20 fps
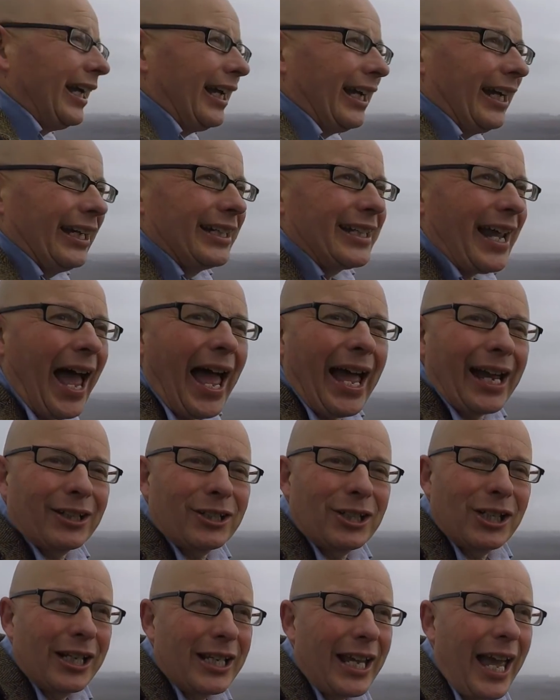and
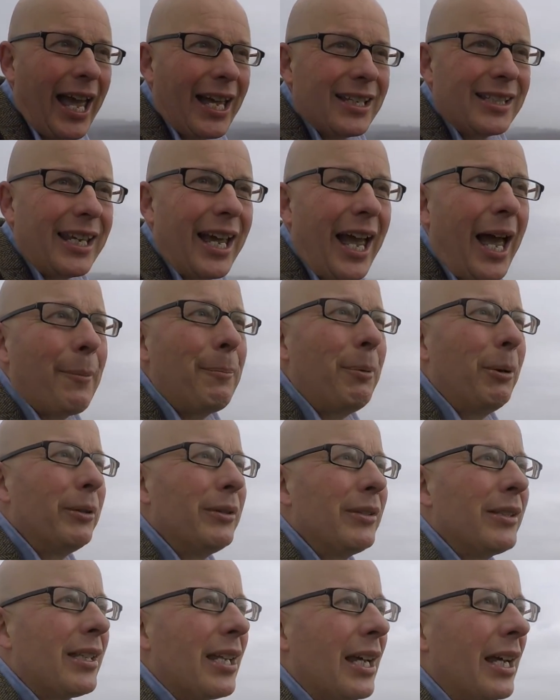actually as it
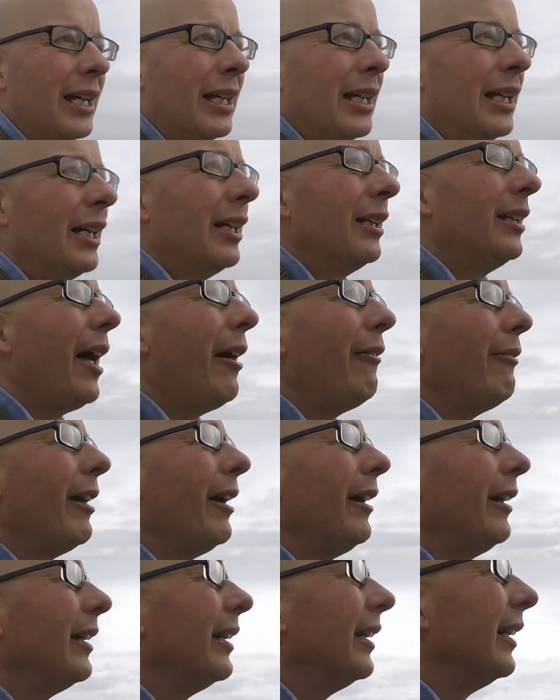happens, Lola,